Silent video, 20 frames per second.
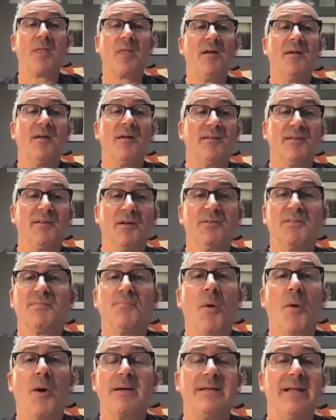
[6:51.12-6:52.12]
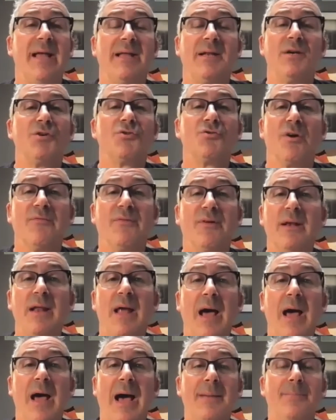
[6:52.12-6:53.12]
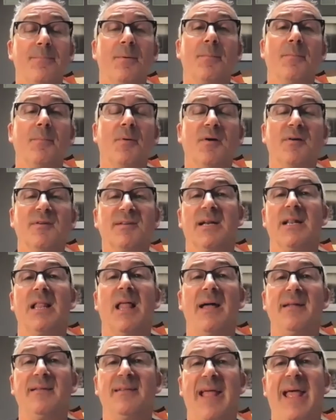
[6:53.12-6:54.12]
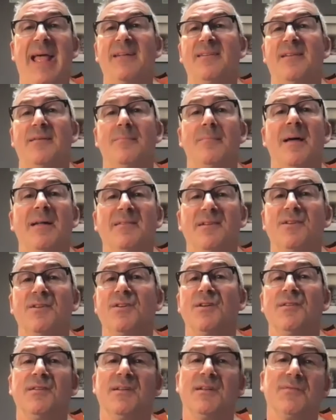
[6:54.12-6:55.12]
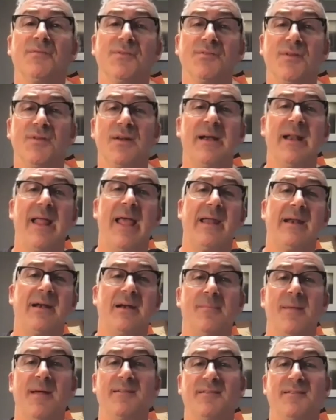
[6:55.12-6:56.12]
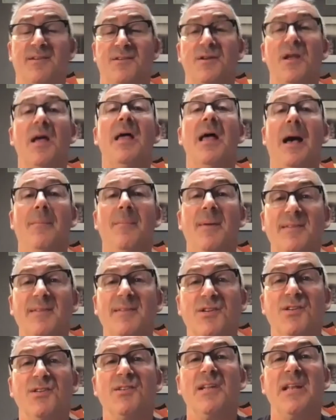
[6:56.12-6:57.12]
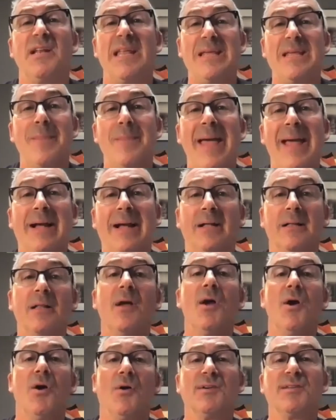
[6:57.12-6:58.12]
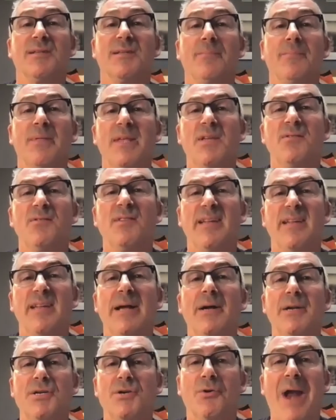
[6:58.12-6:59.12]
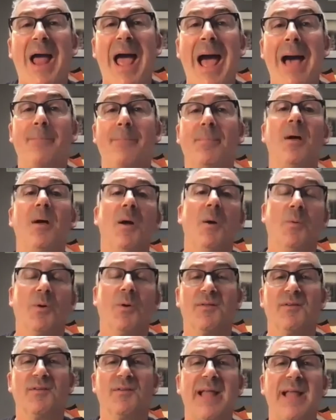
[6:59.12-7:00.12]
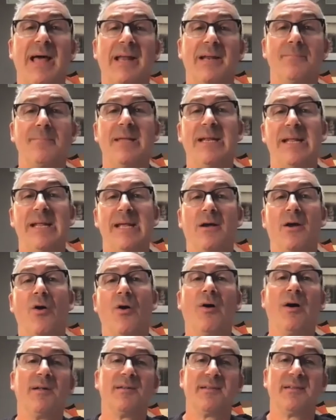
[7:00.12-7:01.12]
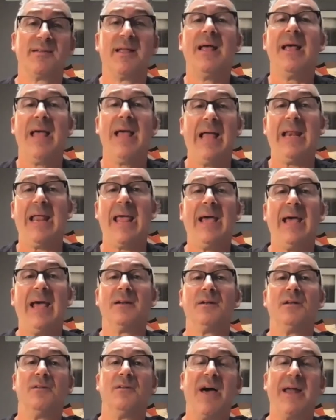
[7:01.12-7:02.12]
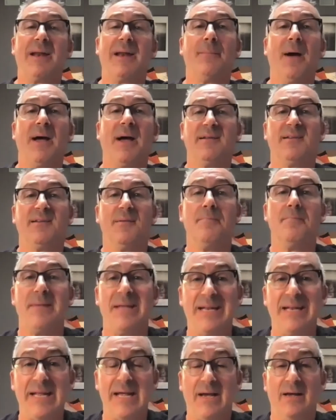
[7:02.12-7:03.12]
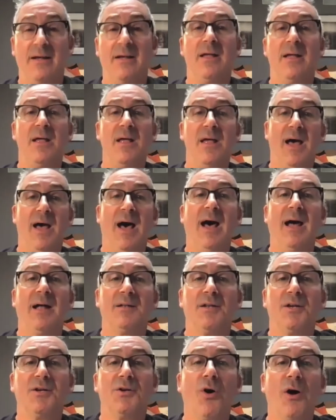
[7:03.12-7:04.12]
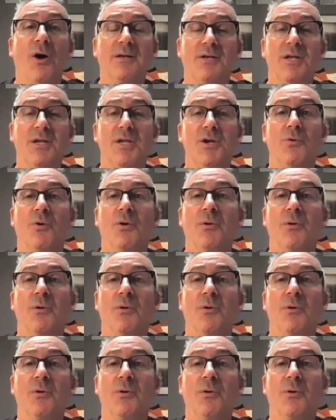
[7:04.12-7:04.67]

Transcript: So smart data driven, hyper personalized ads and messages. The difference between an ad and a message. A message is an email or something you see on your app where there's not a media cost. An ad, you've had to buy some media to talk to you or